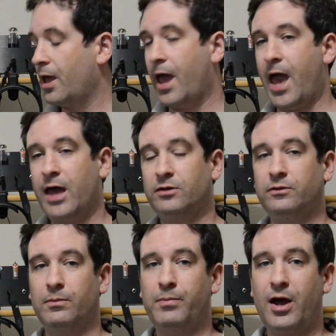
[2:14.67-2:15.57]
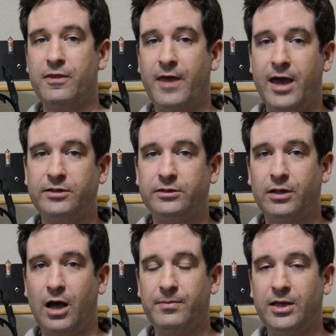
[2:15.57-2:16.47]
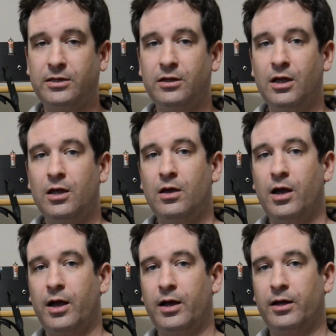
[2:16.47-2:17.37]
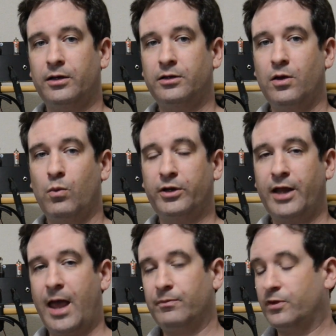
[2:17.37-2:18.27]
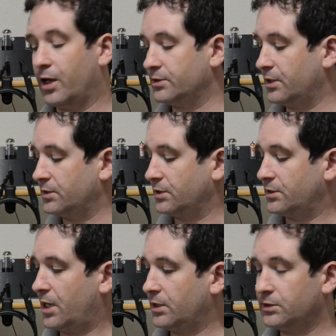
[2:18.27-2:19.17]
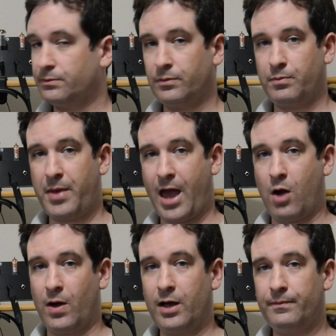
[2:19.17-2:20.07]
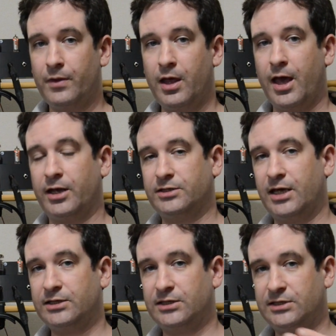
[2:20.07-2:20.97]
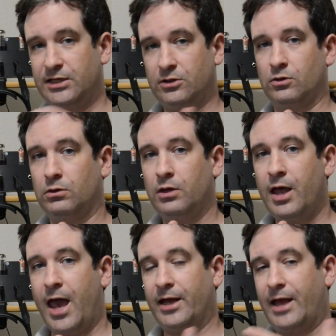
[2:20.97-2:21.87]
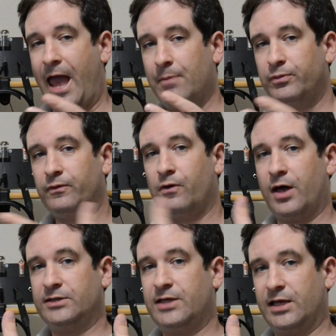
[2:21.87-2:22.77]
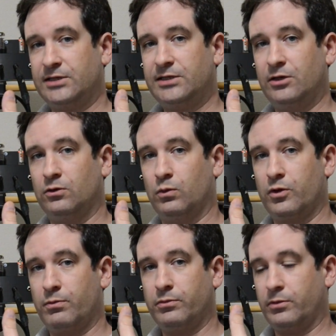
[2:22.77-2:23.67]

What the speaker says: And by that, I mean what an amp does is it takes power and it takes a signal and it amplifies that signal with